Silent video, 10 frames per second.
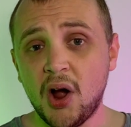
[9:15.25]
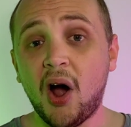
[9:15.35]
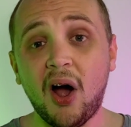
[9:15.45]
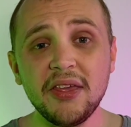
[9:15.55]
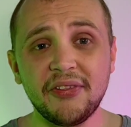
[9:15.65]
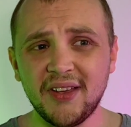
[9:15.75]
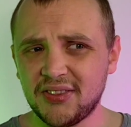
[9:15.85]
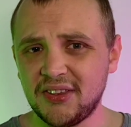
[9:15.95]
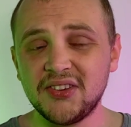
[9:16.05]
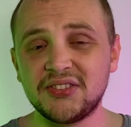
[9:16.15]
I think
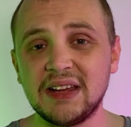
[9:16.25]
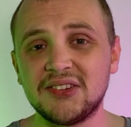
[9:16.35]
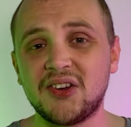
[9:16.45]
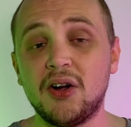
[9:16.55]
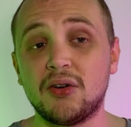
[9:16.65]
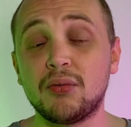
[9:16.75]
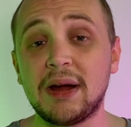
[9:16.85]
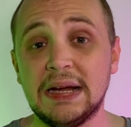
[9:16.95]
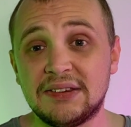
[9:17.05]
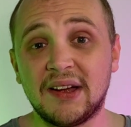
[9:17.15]
these things are
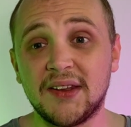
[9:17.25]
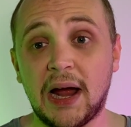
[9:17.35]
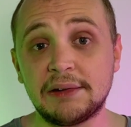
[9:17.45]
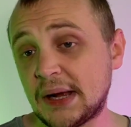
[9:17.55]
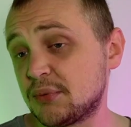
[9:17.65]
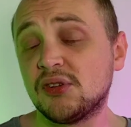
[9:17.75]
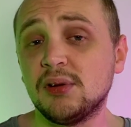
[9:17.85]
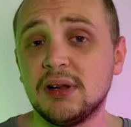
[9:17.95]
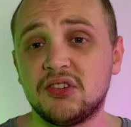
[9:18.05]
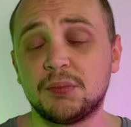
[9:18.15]
great and have
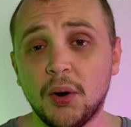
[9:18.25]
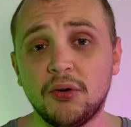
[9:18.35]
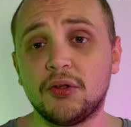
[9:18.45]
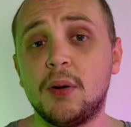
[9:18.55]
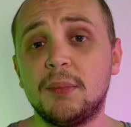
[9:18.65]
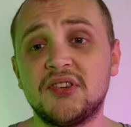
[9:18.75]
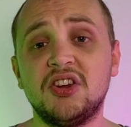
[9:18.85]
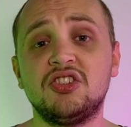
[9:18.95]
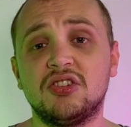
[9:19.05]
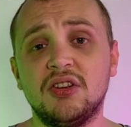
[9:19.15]
absolutely smoked the
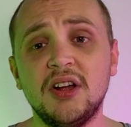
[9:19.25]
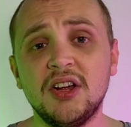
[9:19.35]
competition